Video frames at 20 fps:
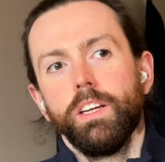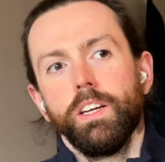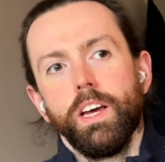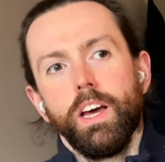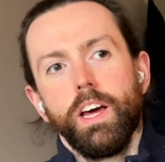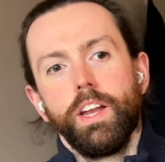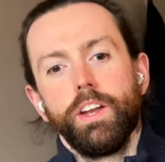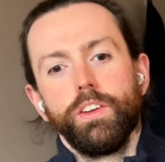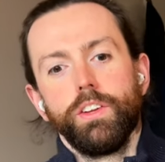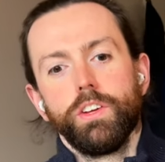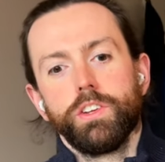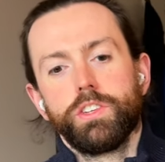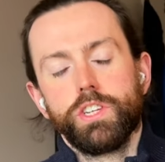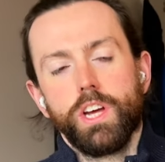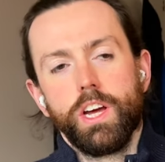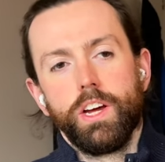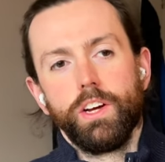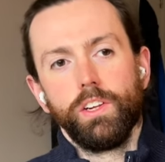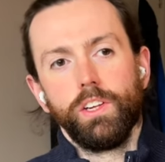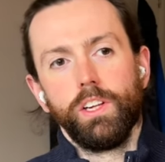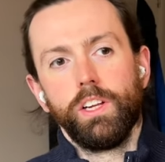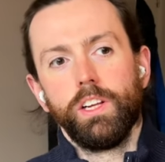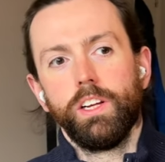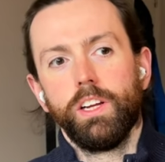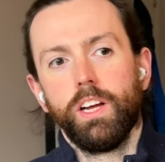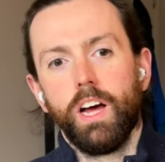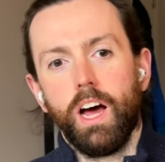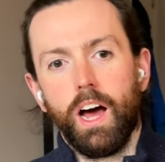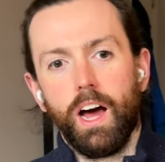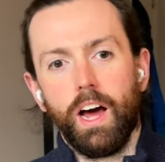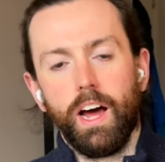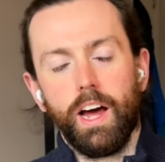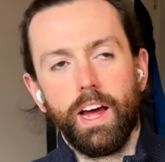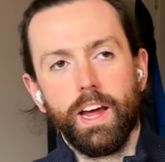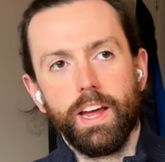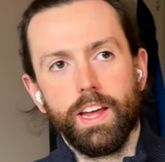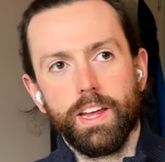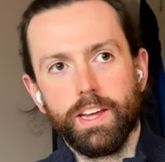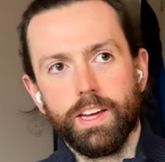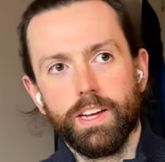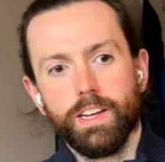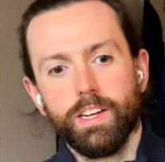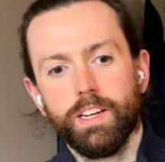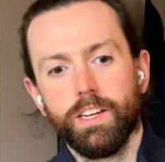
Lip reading: in a nutshell, I've